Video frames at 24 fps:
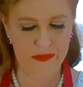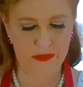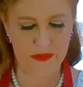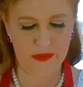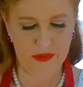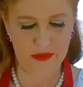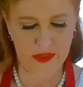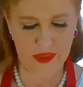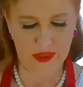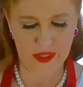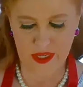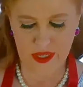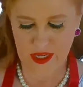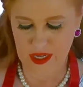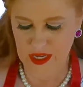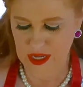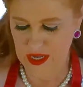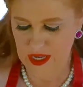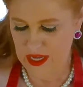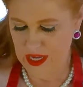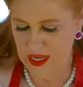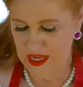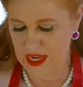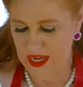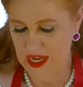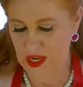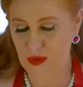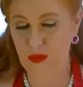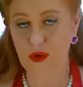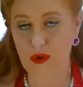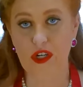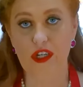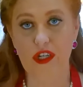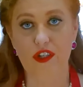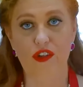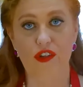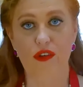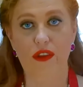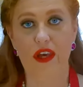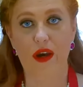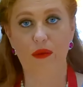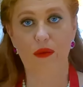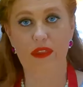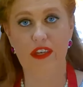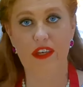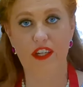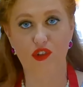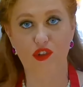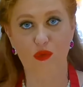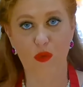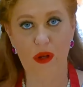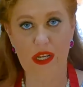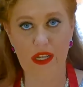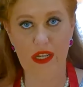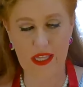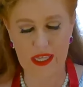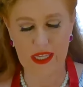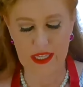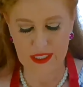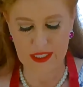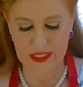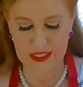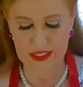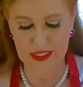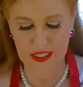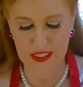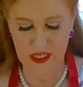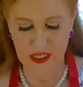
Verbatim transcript: And we're going to do that with each one of these